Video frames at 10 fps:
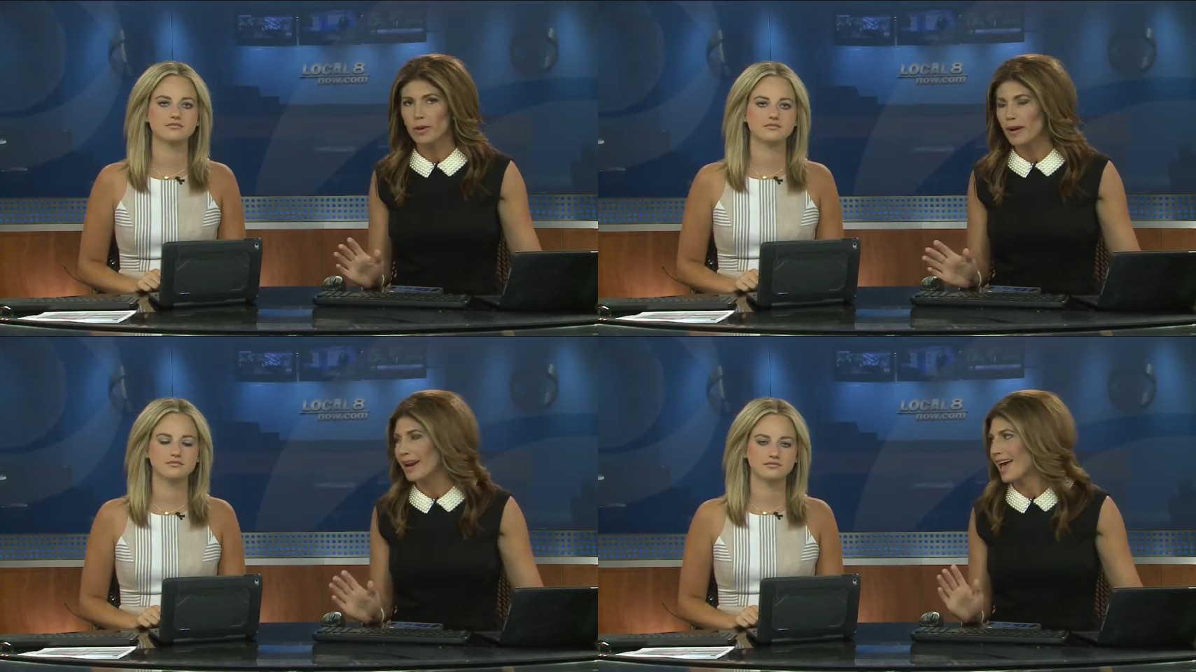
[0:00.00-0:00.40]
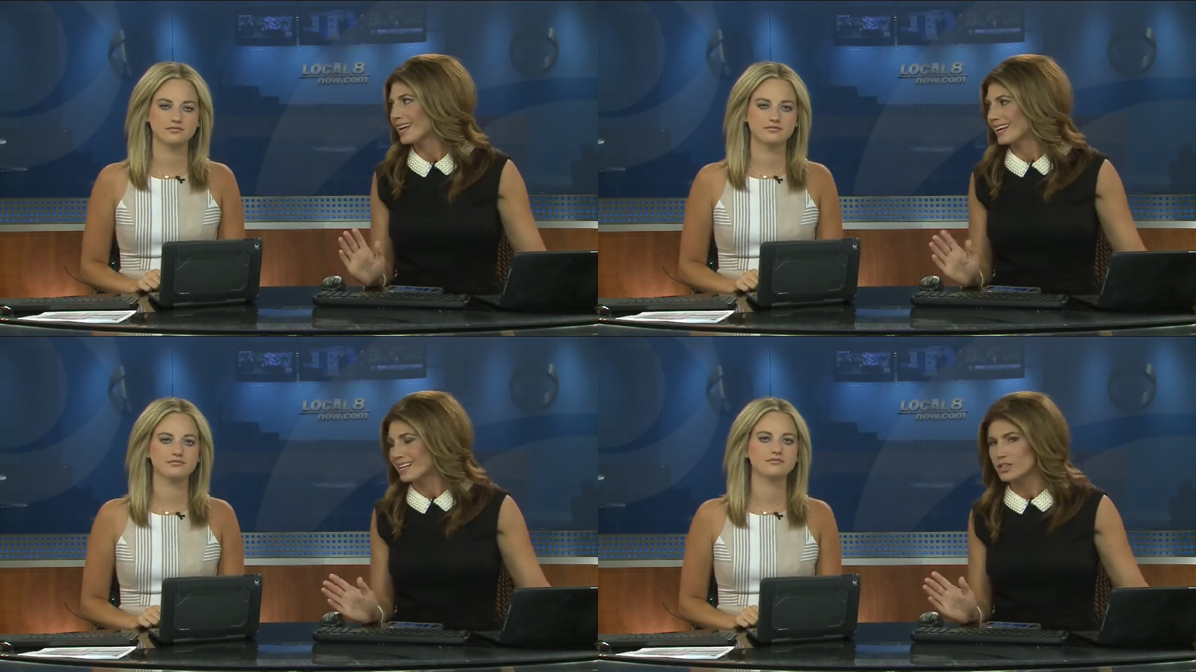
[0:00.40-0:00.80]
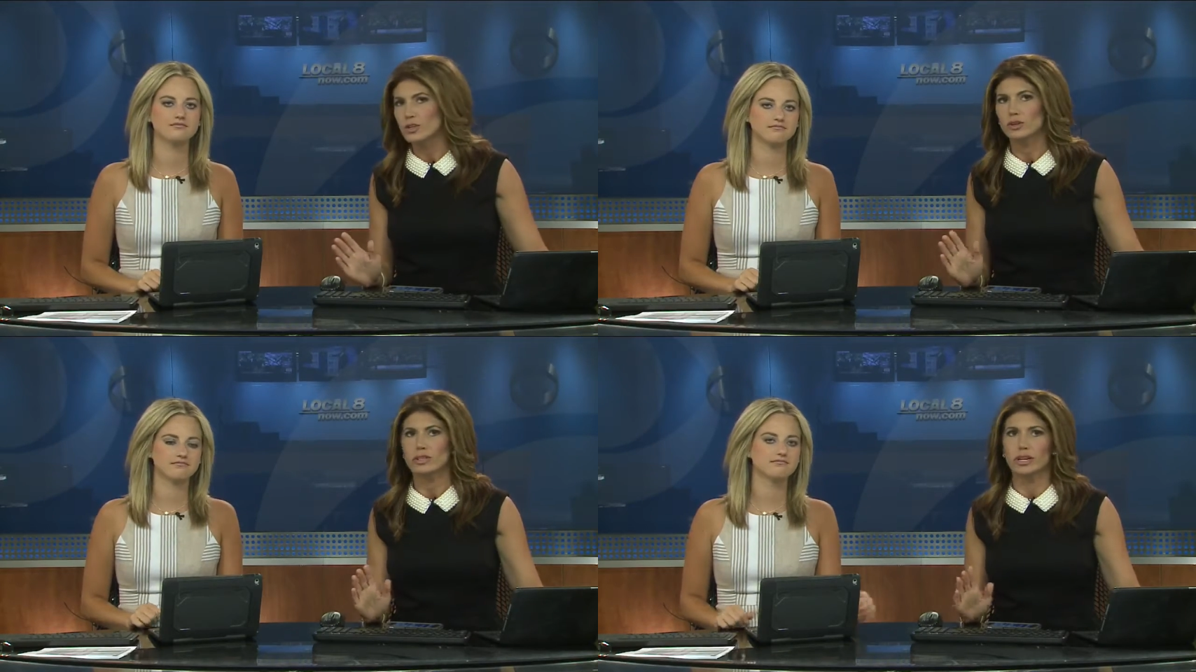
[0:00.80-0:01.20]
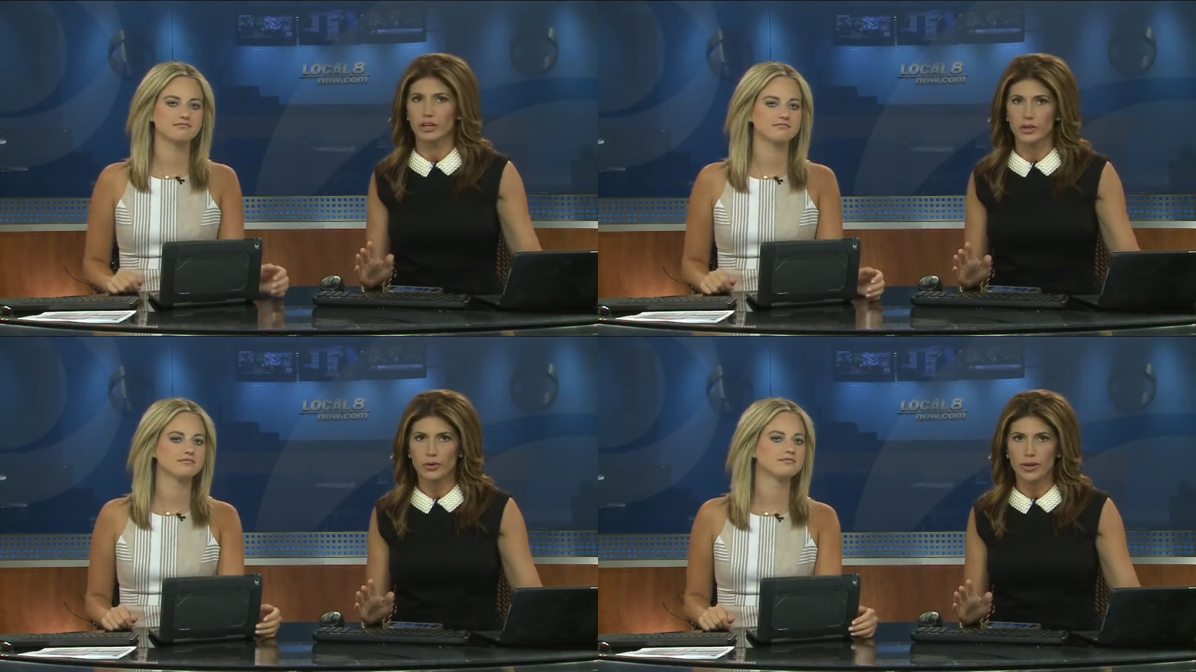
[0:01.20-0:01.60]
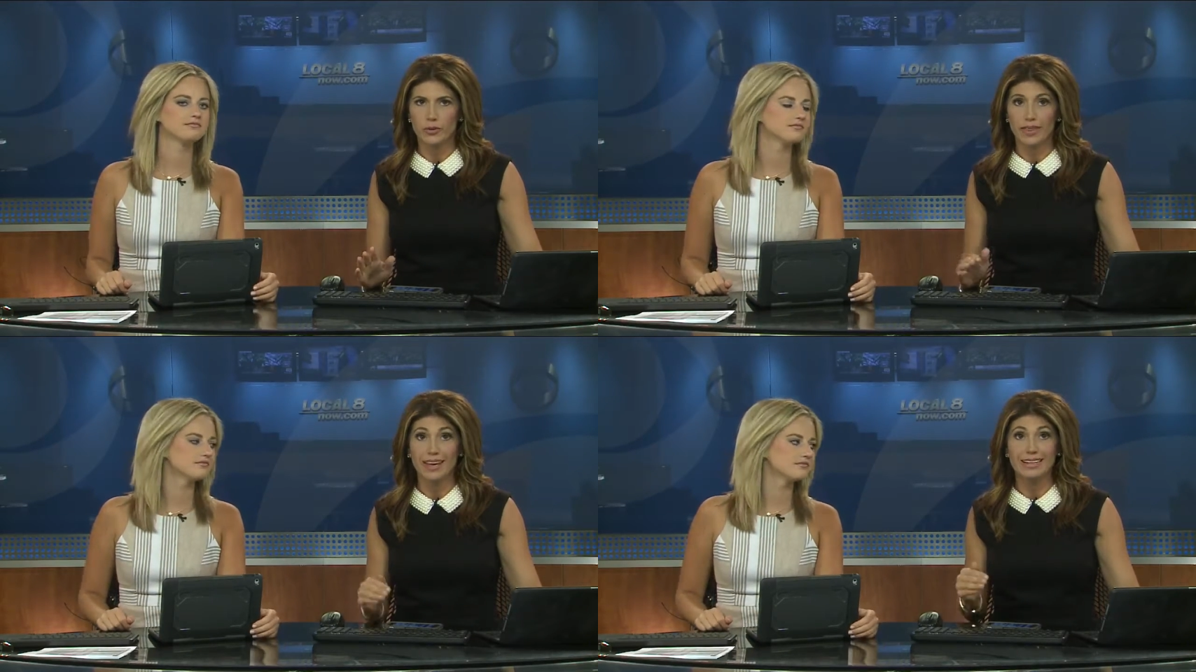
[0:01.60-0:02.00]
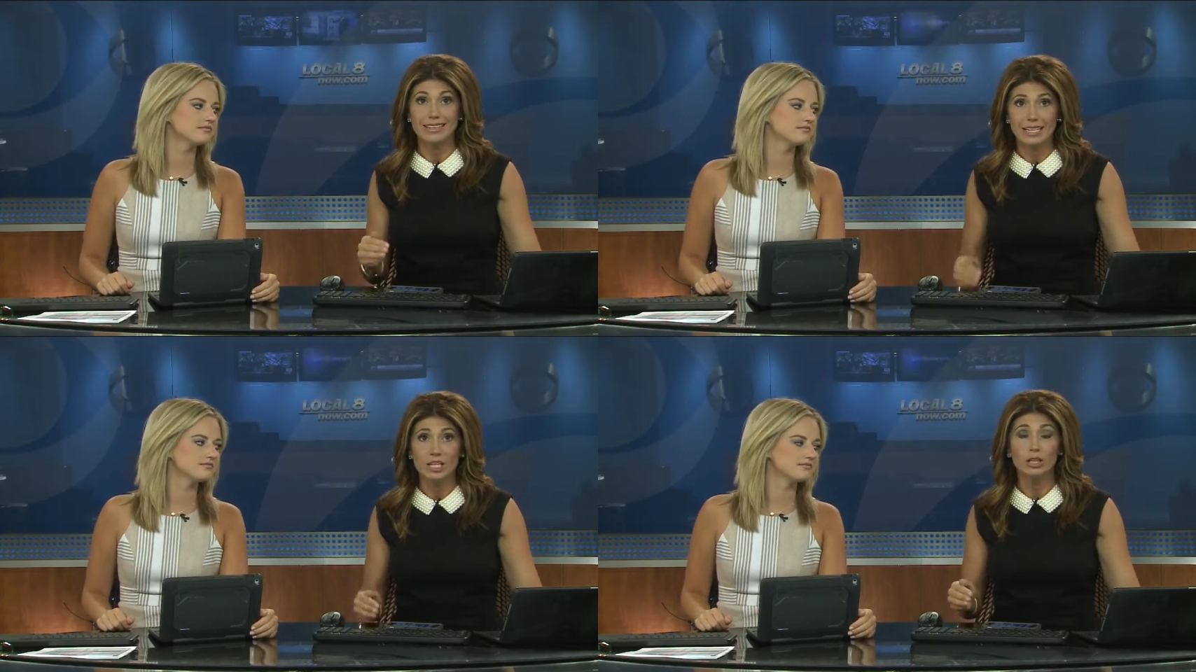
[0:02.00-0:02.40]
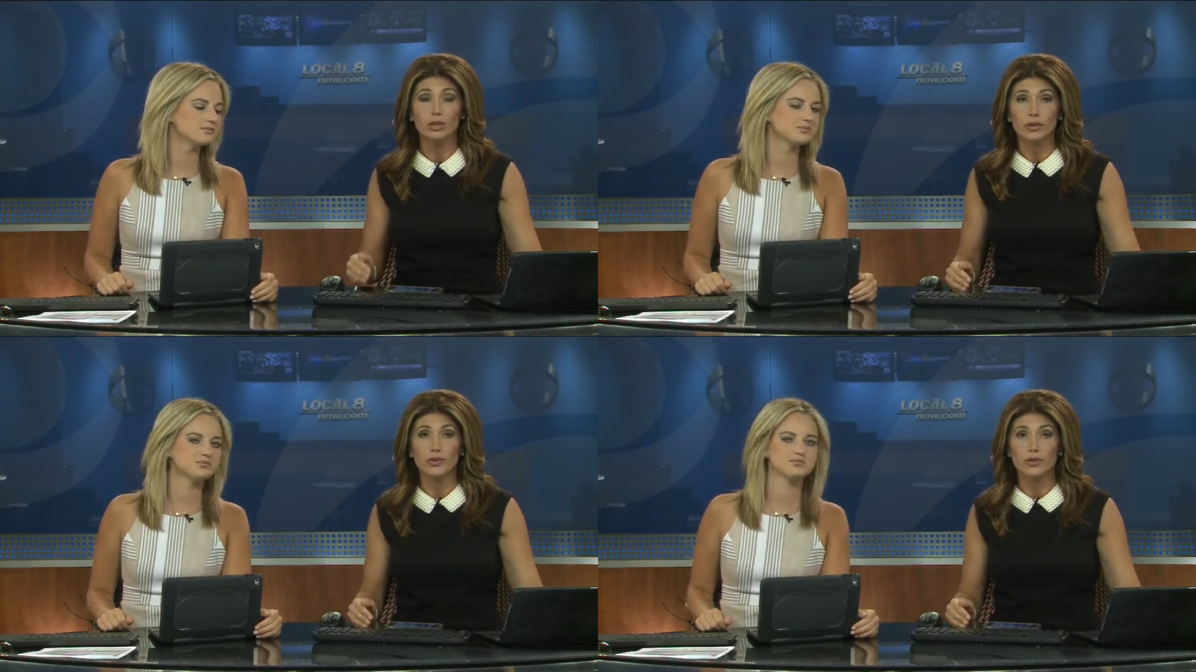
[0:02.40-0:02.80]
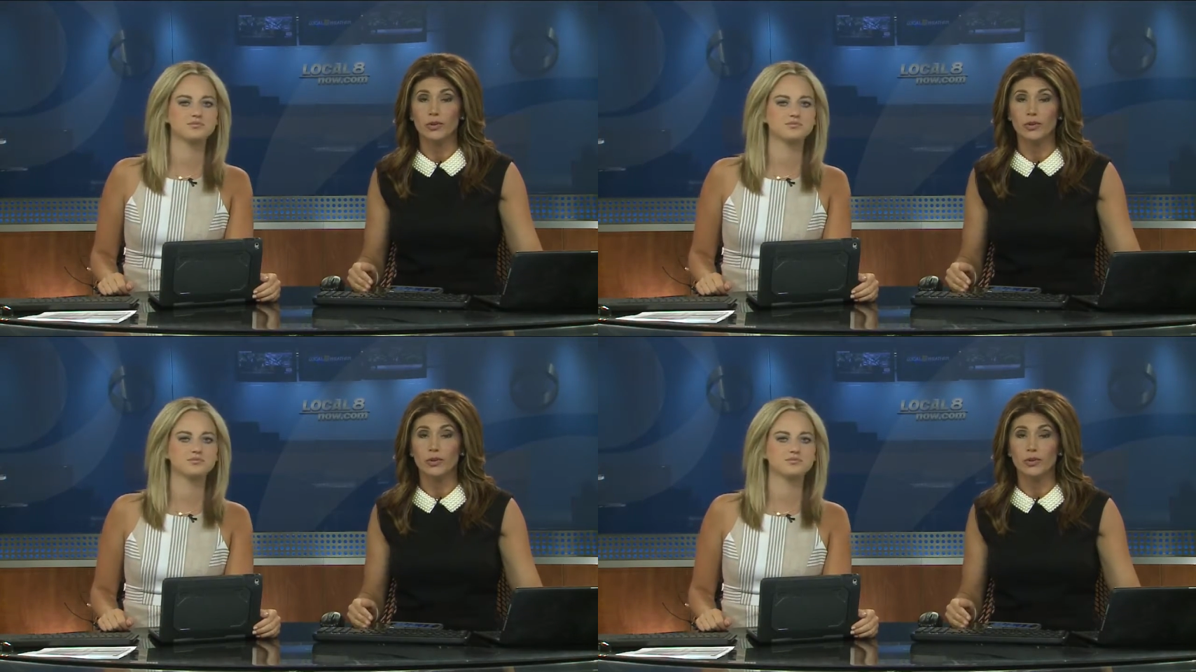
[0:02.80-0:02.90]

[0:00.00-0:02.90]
Speaker 1: about adding insult to injury. What they didn't lose